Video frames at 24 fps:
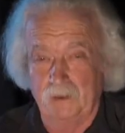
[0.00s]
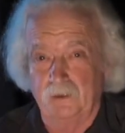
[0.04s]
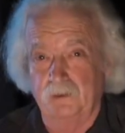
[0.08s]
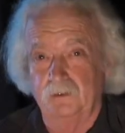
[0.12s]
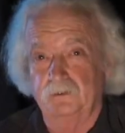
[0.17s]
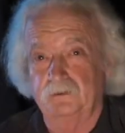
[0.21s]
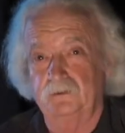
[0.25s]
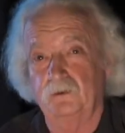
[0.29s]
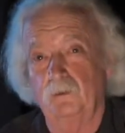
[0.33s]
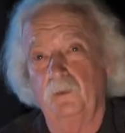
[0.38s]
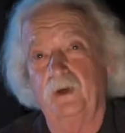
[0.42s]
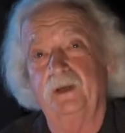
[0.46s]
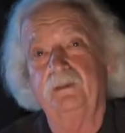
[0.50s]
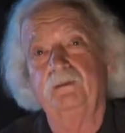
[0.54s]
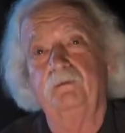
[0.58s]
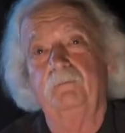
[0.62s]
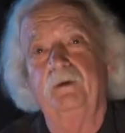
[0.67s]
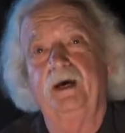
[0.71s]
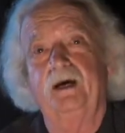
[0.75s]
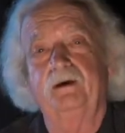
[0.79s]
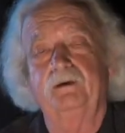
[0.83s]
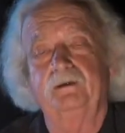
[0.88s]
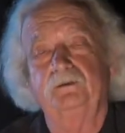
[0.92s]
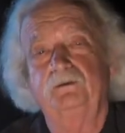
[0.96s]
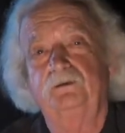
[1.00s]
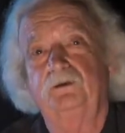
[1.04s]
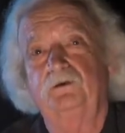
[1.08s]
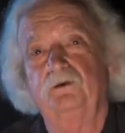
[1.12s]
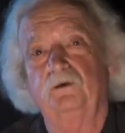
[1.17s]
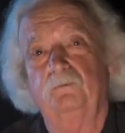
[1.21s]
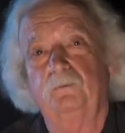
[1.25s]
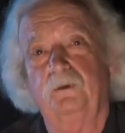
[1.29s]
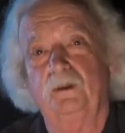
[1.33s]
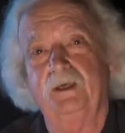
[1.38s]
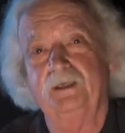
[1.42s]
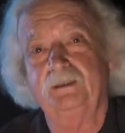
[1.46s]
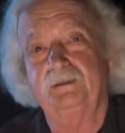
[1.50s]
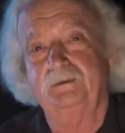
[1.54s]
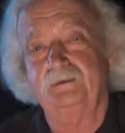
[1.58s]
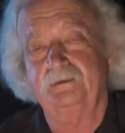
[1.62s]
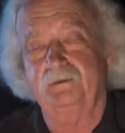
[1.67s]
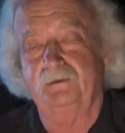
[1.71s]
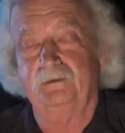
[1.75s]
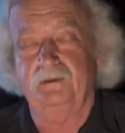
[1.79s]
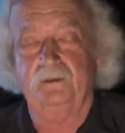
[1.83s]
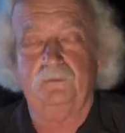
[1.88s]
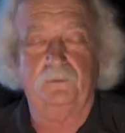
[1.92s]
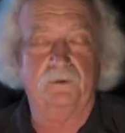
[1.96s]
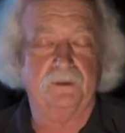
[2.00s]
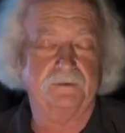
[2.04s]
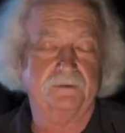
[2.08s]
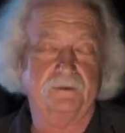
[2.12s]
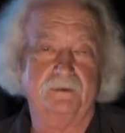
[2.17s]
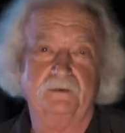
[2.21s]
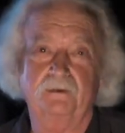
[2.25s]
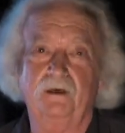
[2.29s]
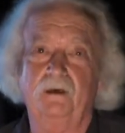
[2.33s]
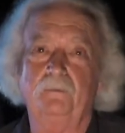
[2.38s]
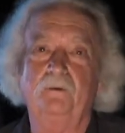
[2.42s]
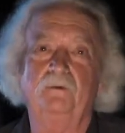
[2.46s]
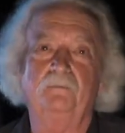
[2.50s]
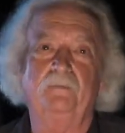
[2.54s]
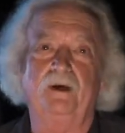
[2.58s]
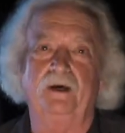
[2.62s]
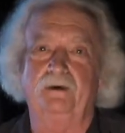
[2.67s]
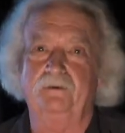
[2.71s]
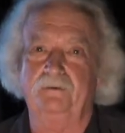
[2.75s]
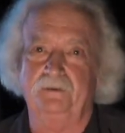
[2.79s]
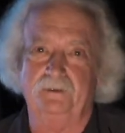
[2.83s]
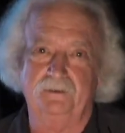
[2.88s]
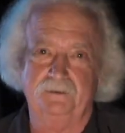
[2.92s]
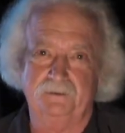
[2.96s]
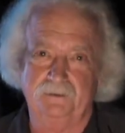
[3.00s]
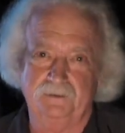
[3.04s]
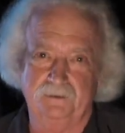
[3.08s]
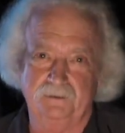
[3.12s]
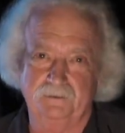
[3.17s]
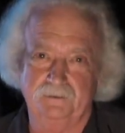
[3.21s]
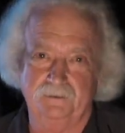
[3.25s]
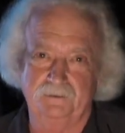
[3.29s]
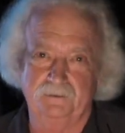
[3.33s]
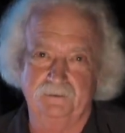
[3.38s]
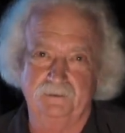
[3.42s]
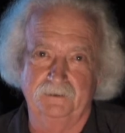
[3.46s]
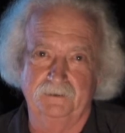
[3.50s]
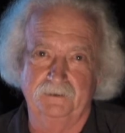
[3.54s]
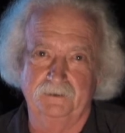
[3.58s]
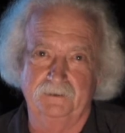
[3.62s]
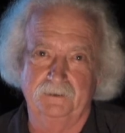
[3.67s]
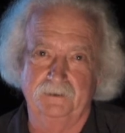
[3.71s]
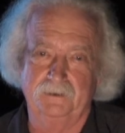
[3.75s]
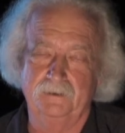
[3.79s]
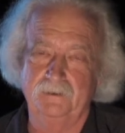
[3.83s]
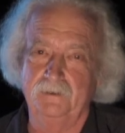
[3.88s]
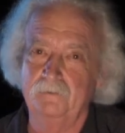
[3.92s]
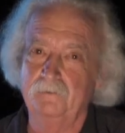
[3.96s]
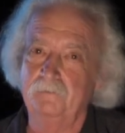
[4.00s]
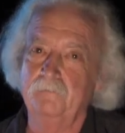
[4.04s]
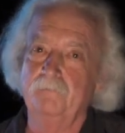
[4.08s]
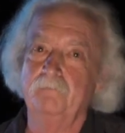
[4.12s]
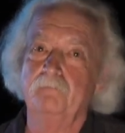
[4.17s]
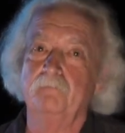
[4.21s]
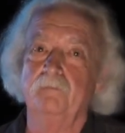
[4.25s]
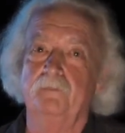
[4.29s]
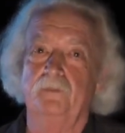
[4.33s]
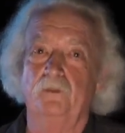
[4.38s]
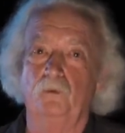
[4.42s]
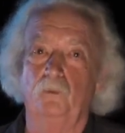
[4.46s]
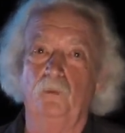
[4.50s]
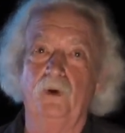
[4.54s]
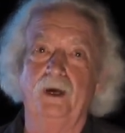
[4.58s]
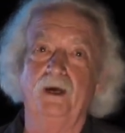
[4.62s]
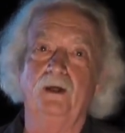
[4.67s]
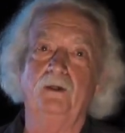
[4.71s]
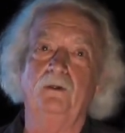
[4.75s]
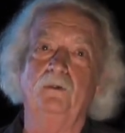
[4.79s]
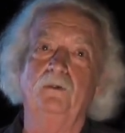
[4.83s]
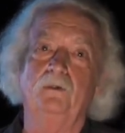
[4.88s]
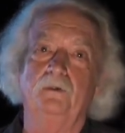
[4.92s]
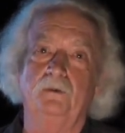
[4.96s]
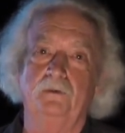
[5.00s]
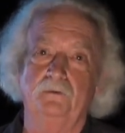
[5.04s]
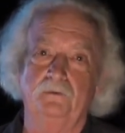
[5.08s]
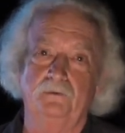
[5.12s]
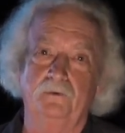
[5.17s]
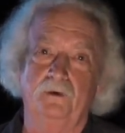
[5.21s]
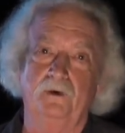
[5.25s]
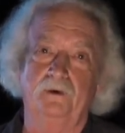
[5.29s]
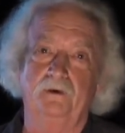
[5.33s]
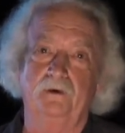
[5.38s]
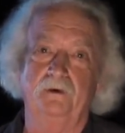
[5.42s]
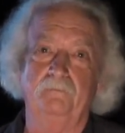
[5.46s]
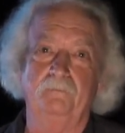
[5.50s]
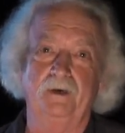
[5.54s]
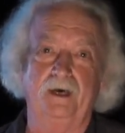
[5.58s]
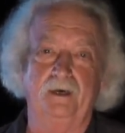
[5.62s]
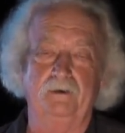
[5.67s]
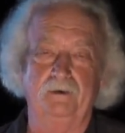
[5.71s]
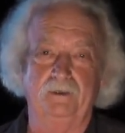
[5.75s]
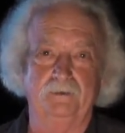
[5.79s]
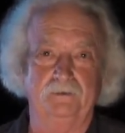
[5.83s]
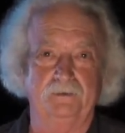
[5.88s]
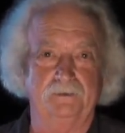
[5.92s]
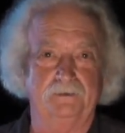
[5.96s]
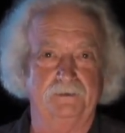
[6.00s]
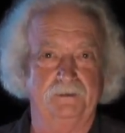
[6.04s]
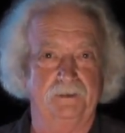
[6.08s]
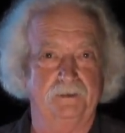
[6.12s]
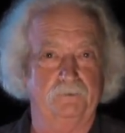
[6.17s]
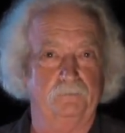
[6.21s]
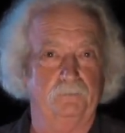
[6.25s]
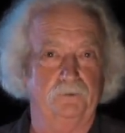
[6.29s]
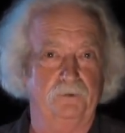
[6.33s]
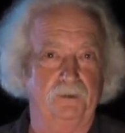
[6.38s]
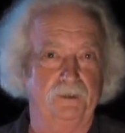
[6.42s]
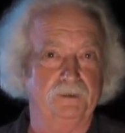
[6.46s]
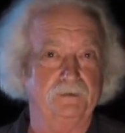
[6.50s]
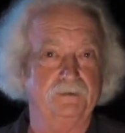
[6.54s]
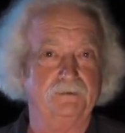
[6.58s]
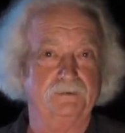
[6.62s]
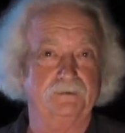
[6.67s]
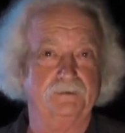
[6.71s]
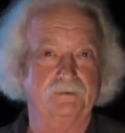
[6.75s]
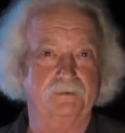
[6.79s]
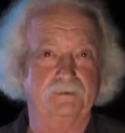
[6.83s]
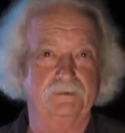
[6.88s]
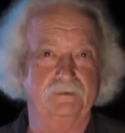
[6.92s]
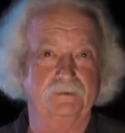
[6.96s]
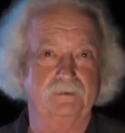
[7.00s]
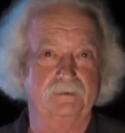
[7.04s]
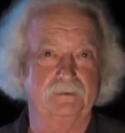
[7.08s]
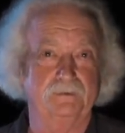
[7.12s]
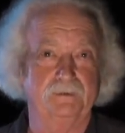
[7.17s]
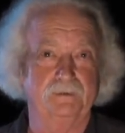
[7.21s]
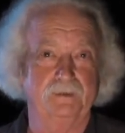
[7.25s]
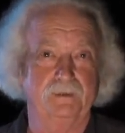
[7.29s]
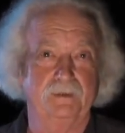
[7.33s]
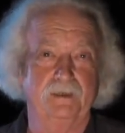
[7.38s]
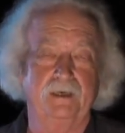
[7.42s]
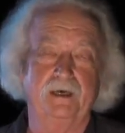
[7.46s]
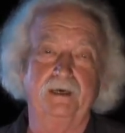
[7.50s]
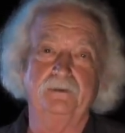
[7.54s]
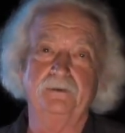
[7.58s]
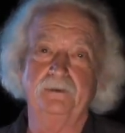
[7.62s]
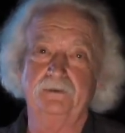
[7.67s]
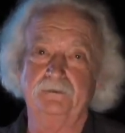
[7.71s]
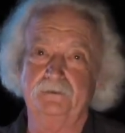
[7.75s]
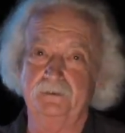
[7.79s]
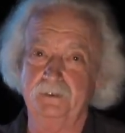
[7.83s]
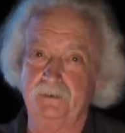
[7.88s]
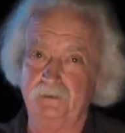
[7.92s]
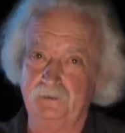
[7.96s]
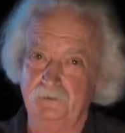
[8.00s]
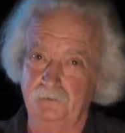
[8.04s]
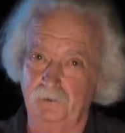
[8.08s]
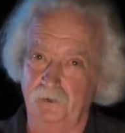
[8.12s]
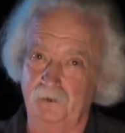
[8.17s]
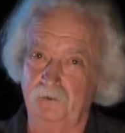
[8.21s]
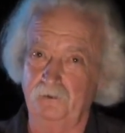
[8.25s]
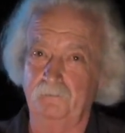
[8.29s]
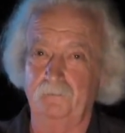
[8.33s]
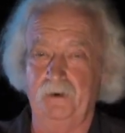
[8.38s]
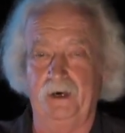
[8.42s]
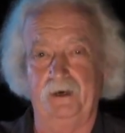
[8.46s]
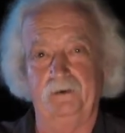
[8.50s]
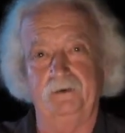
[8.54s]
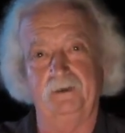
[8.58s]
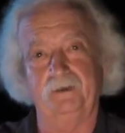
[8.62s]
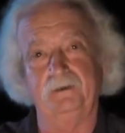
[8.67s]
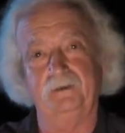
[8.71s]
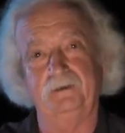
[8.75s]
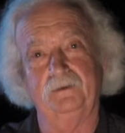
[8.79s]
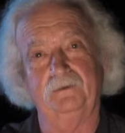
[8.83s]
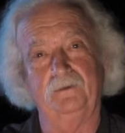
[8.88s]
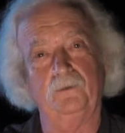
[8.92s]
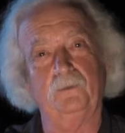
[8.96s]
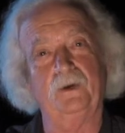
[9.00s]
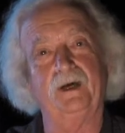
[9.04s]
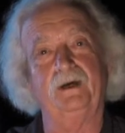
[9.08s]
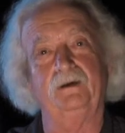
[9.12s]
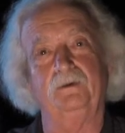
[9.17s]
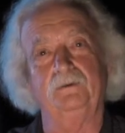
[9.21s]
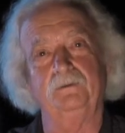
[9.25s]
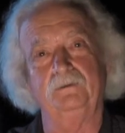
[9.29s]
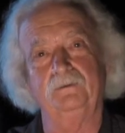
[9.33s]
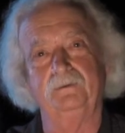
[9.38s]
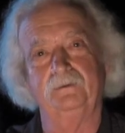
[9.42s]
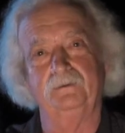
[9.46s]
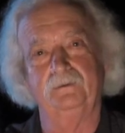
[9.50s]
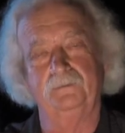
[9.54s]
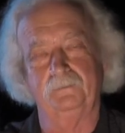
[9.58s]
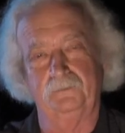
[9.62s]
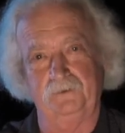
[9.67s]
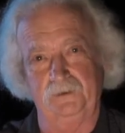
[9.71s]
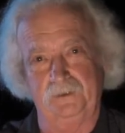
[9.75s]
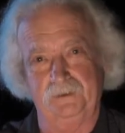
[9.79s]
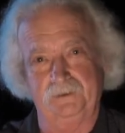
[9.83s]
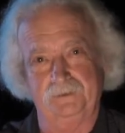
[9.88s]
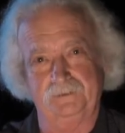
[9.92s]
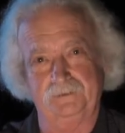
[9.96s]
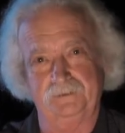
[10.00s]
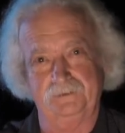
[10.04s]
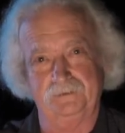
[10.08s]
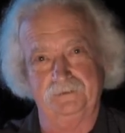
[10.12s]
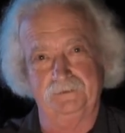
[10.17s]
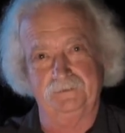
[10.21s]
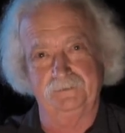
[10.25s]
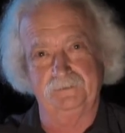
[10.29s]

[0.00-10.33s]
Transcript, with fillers: So when the marriage took place, it was a double marriage. The well daughter marrying the sick prince, and the sick daughter marrying the well prince.